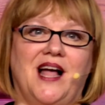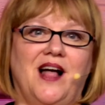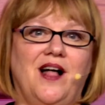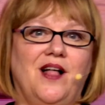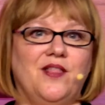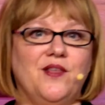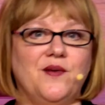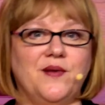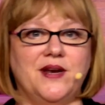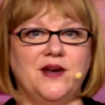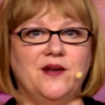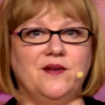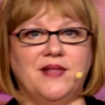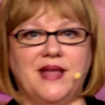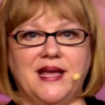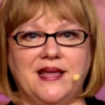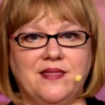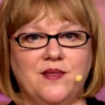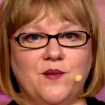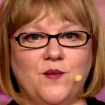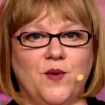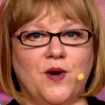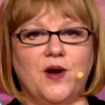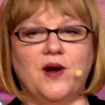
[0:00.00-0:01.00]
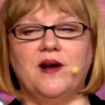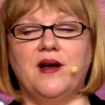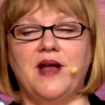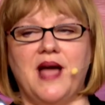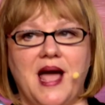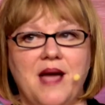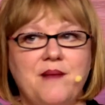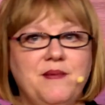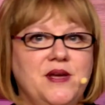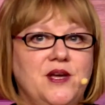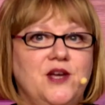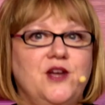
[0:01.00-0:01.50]
Although I don't like the word,
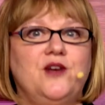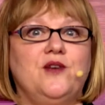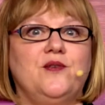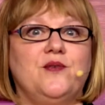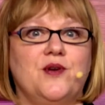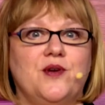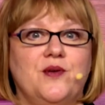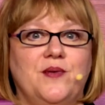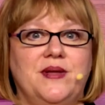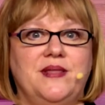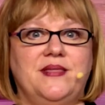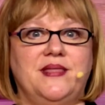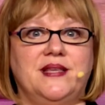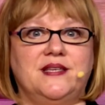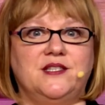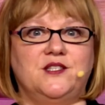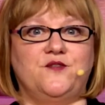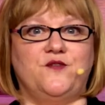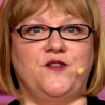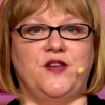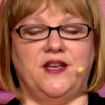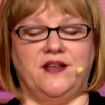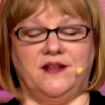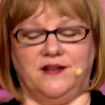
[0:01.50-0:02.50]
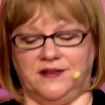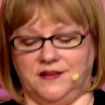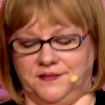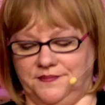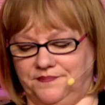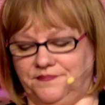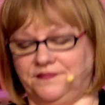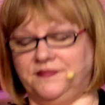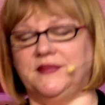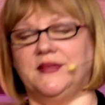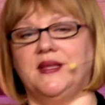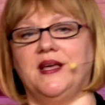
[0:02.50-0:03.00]
I'm a guru in this field.
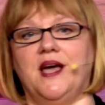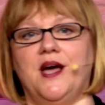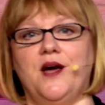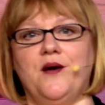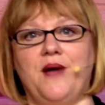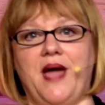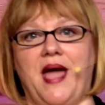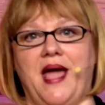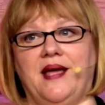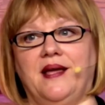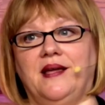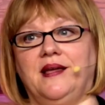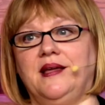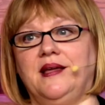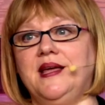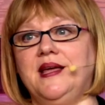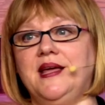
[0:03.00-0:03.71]
Okay.